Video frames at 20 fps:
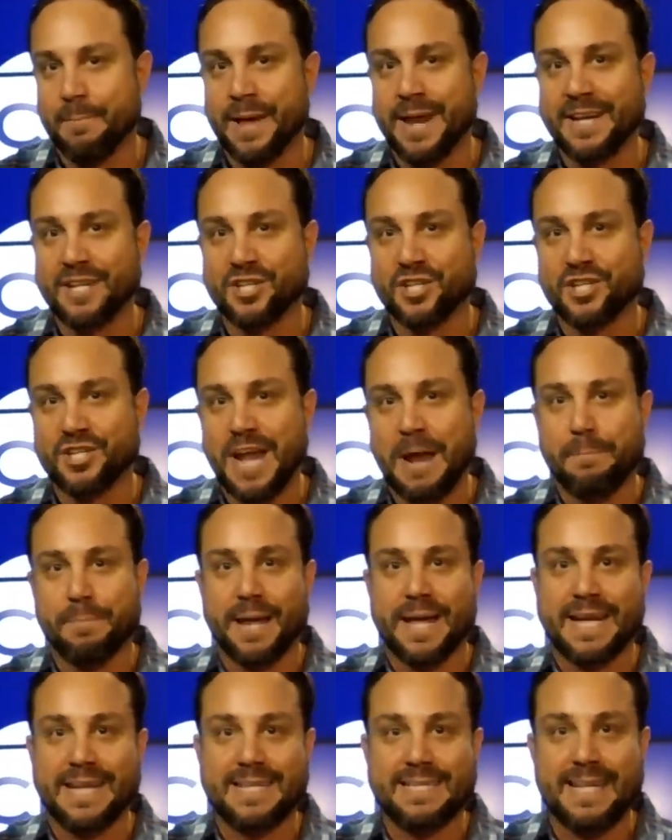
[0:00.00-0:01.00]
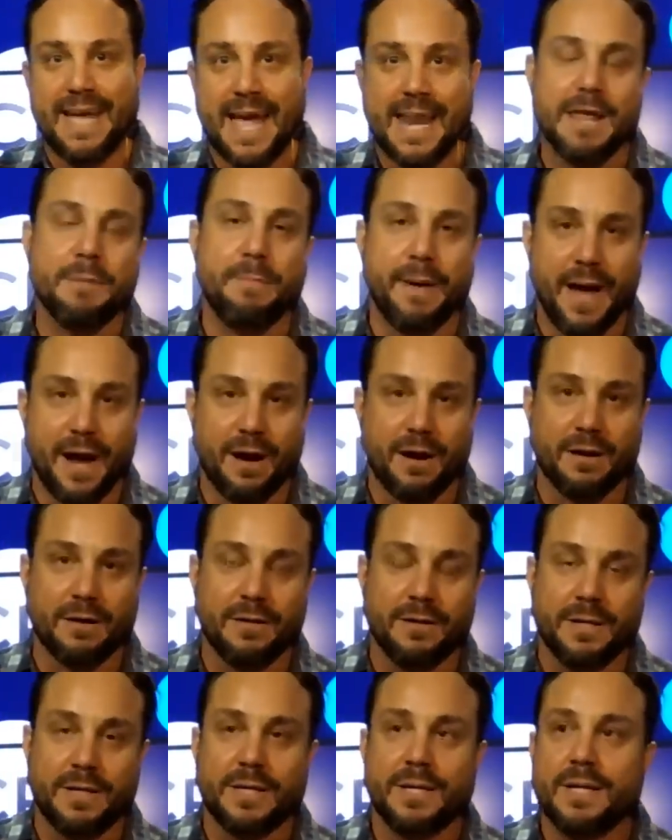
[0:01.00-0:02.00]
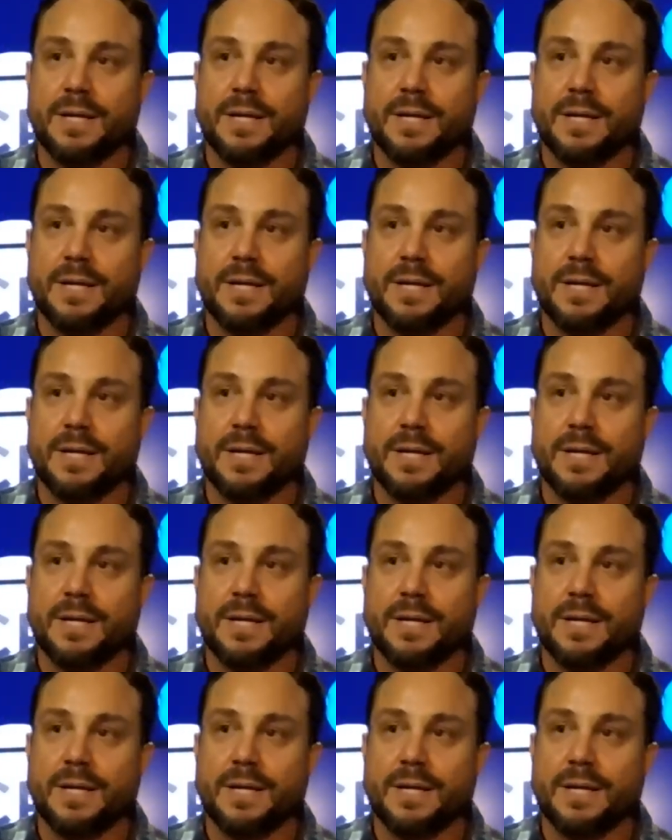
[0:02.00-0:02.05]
but it's shaped like a teddy bear.